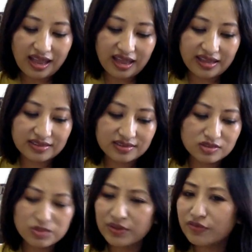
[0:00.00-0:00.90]

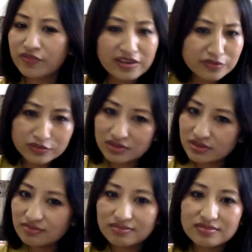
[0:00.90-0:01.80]
and to be
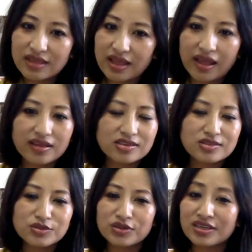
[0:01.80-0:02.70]
faithful
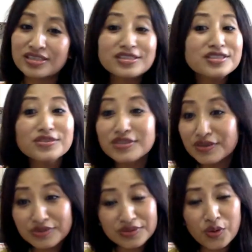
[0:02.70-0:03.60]
and to
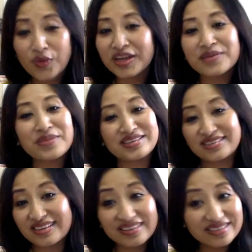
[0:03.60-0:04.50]
continue honing my
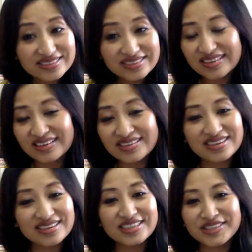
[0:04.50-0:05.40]
skills and to
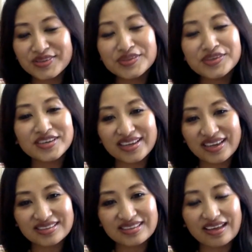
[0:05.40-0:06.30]
continue
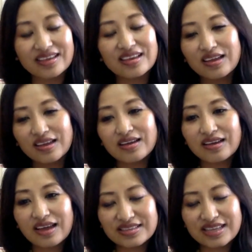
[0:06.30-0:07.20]
learning as
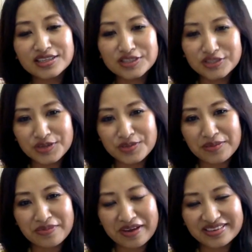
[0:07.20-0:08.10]
I continue
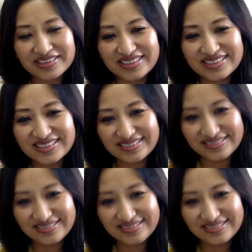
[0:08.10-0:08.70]
my practice.